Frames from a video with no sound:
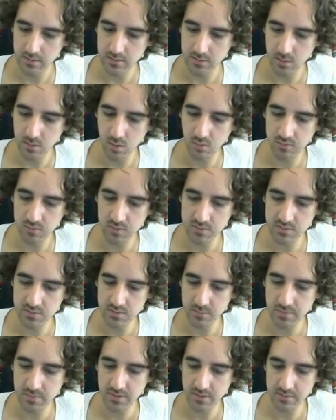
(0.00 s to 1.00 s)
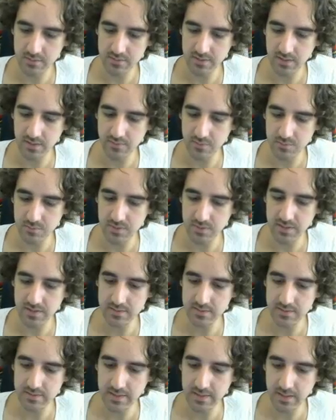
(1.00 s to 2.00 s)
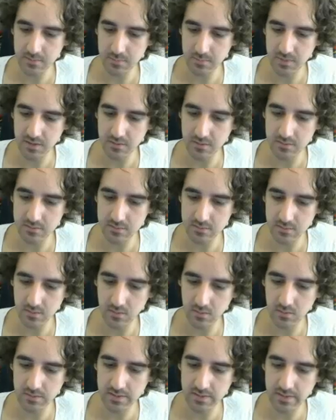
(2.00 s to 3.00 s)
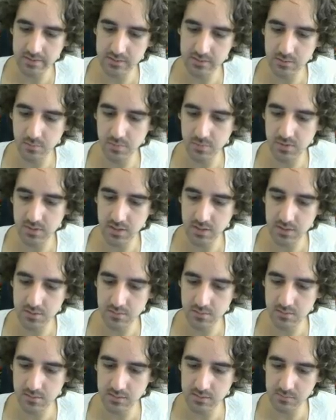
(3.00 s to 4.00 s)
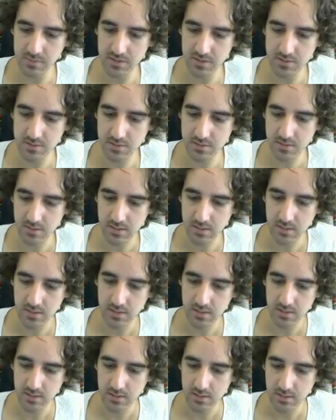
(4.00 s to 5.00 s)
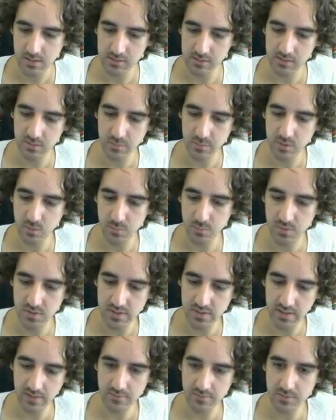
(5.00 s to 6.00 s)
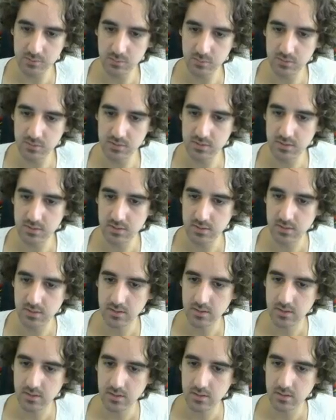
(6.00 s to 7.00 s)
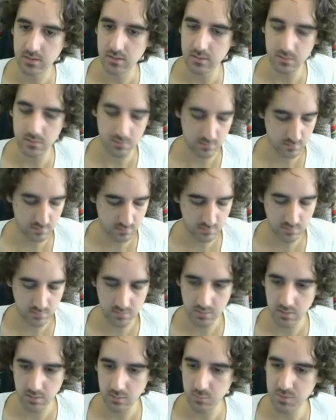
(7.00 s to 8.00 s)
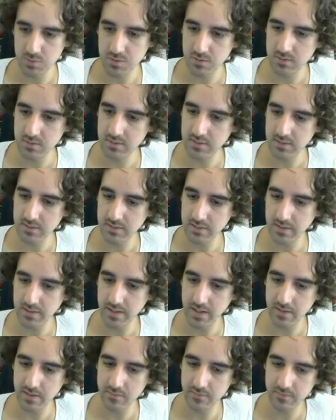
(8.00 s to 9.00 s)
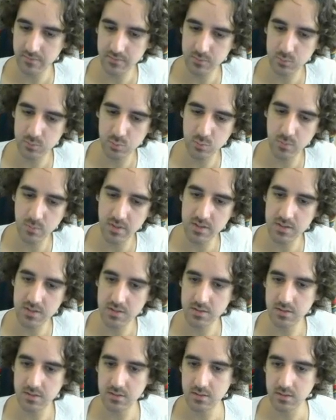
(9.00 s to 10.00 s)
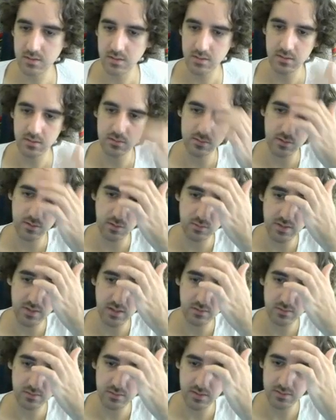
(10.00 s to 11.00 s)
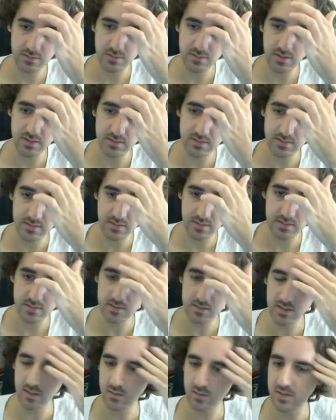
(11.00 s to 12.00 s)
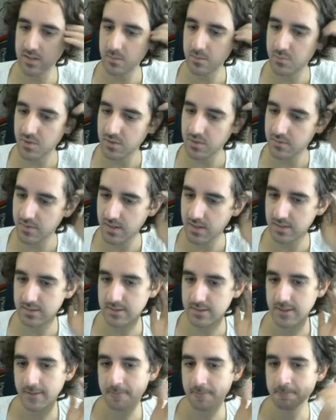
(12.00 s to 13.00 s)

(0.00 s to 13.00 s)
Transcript: hopefully it's gonna have a really easy time because all the other computations are going to be computed afterwards. So we shouldn't have too much slowdown. As you can see, it's calculating pretty fast.